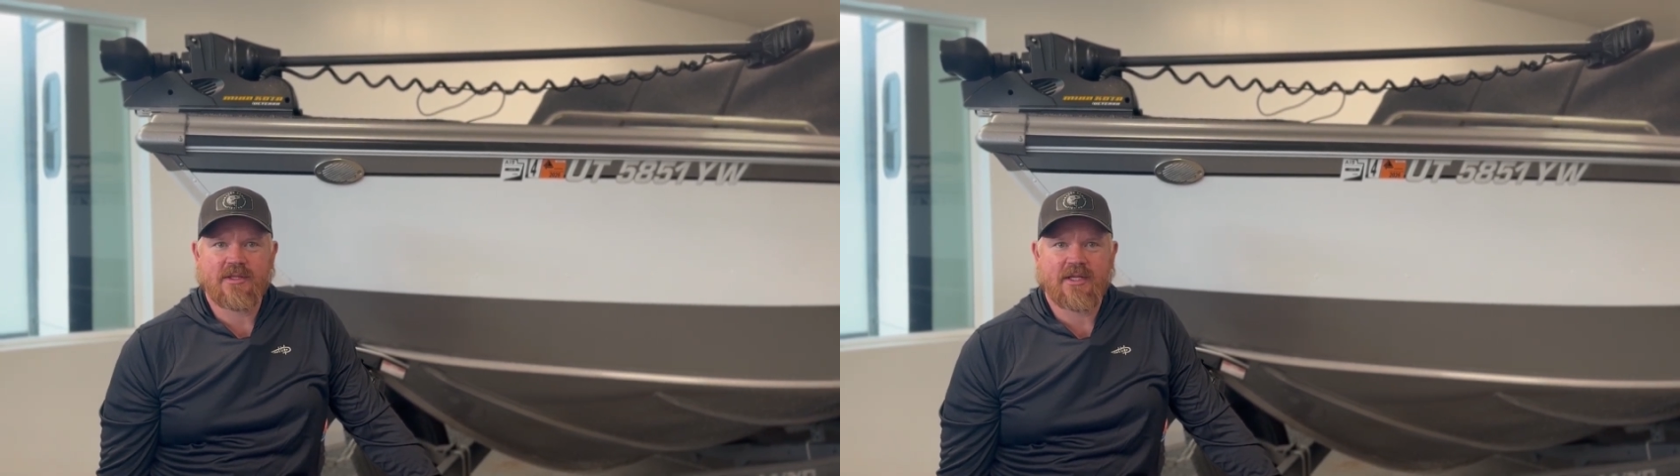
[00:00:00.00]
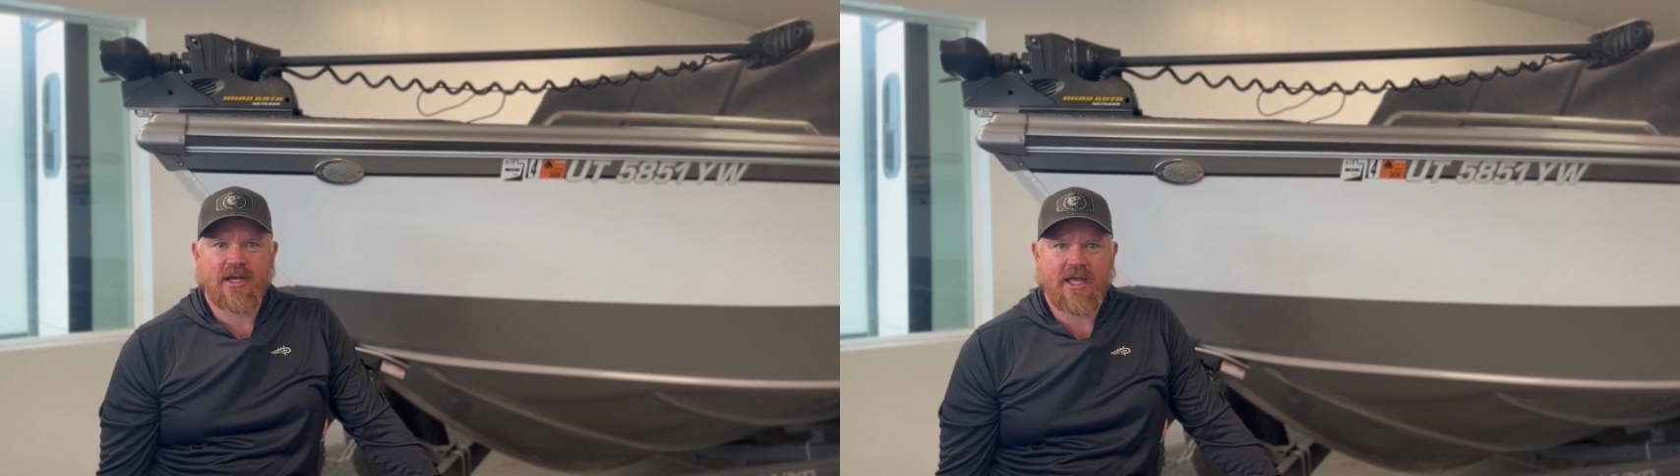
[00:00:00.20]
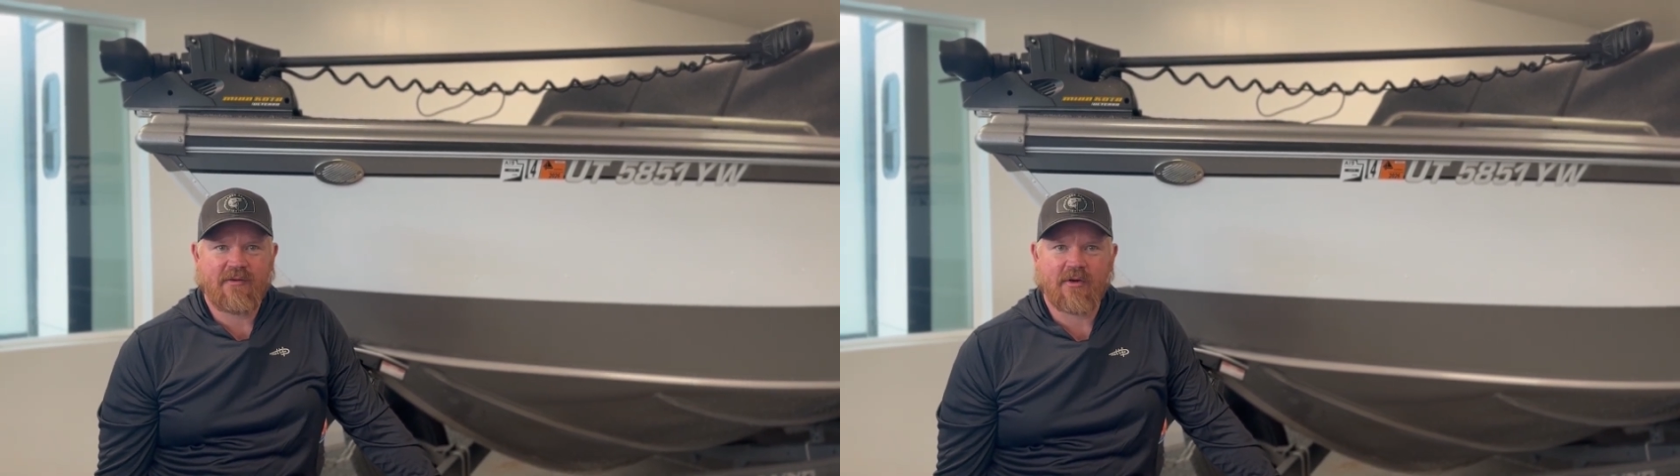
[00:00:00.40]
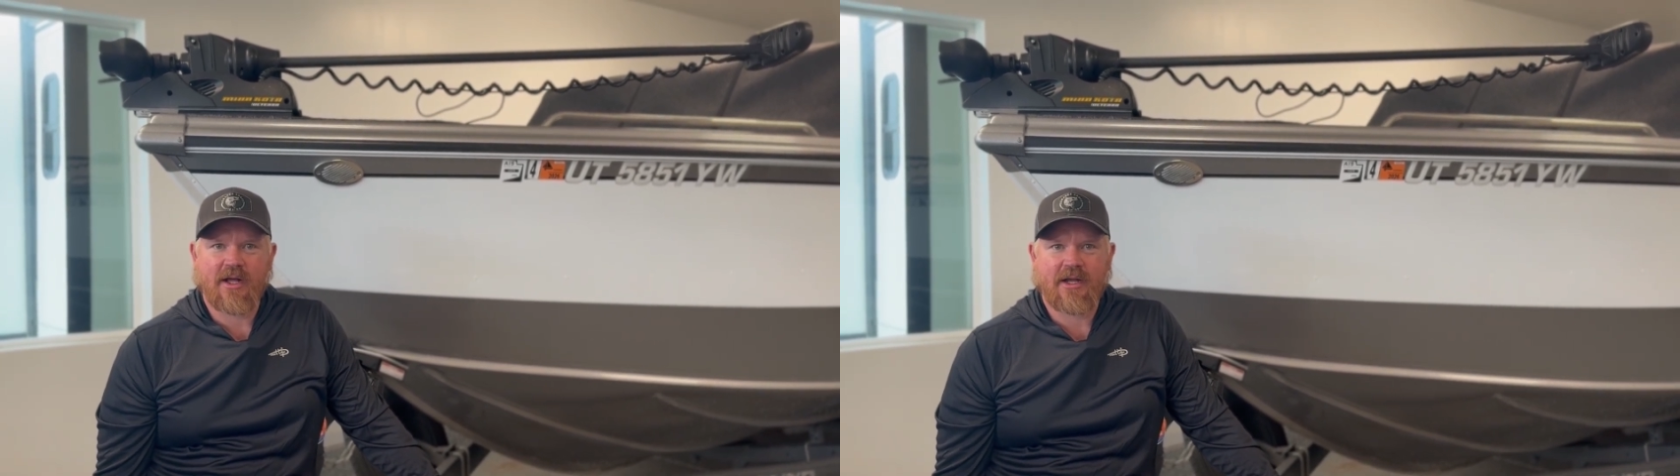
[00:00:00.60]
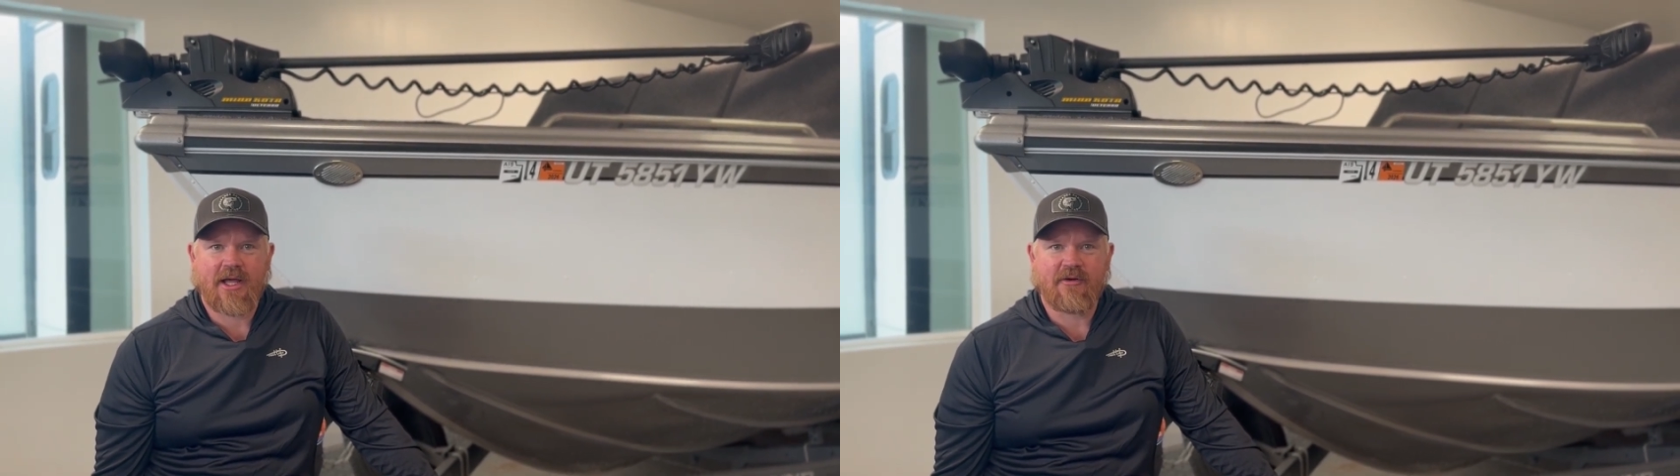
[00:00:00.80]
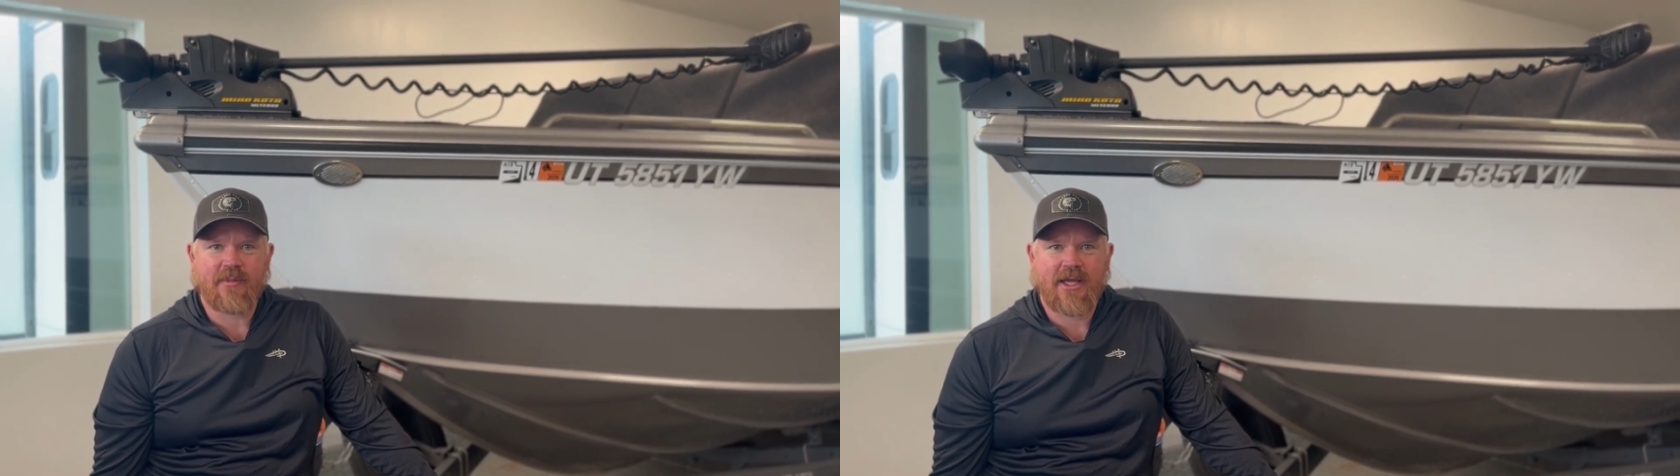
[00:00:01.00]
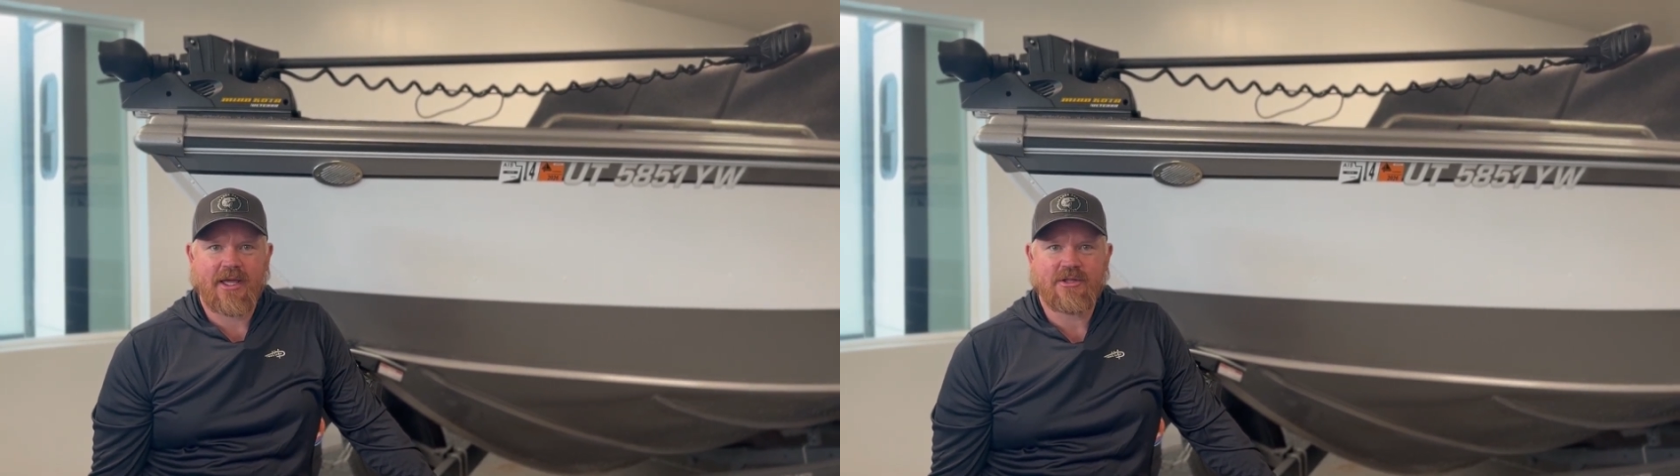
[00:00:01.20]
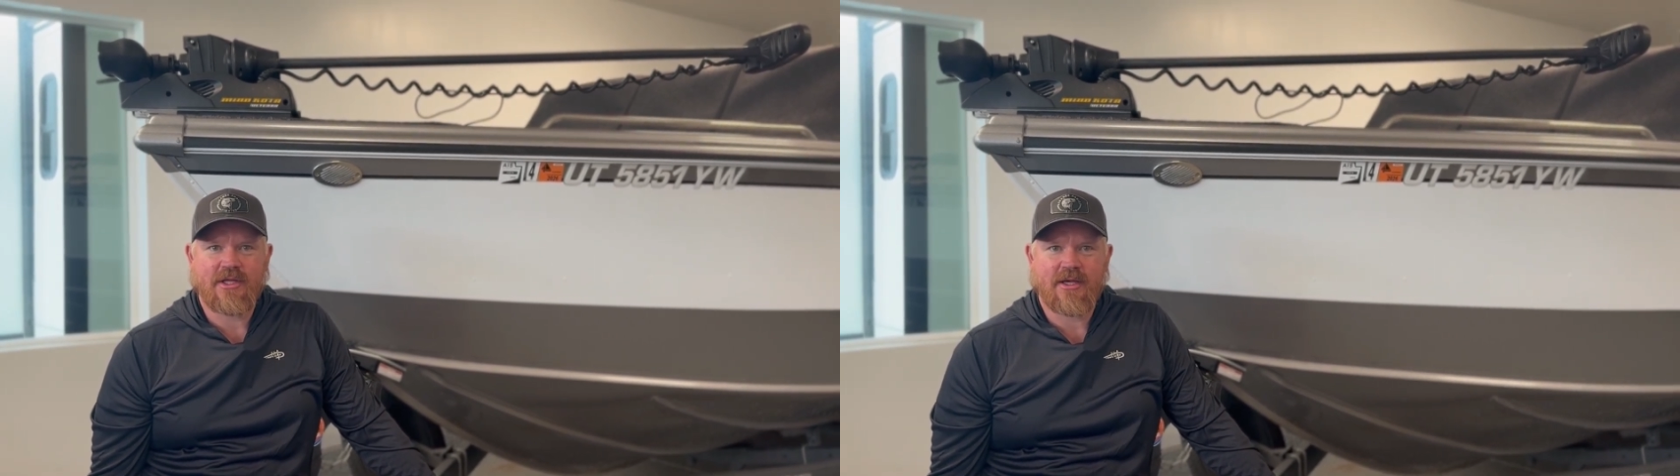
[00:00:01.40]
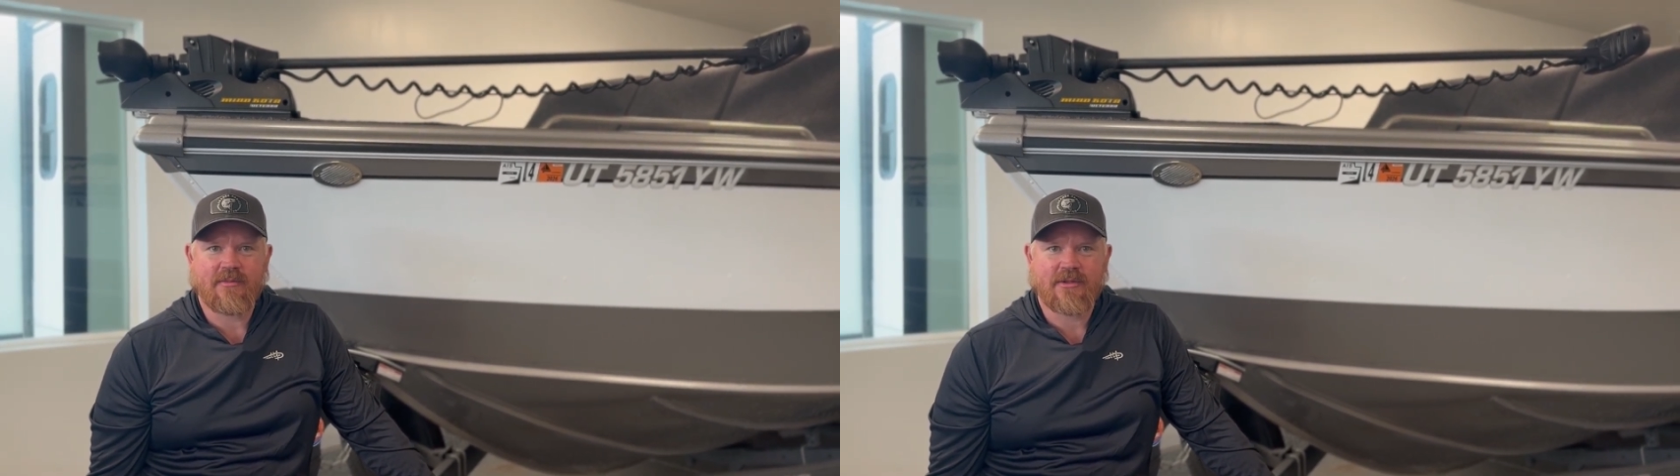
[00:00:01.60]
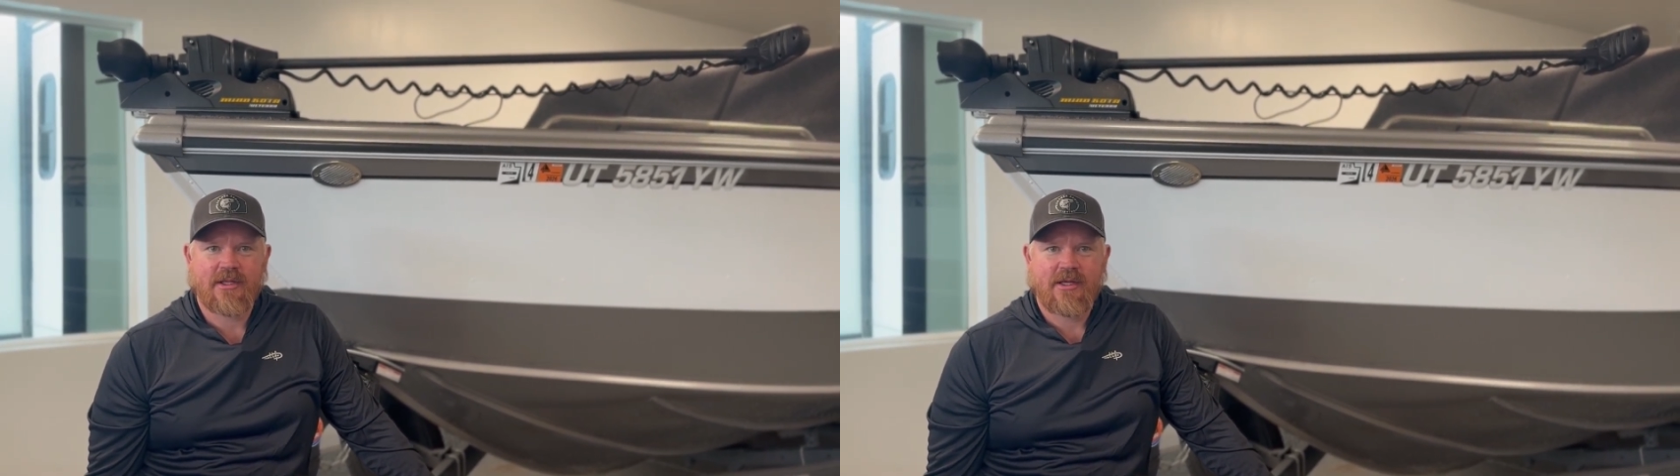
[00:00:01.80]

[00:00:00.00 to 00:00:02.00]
that I ever got out of my AGMs.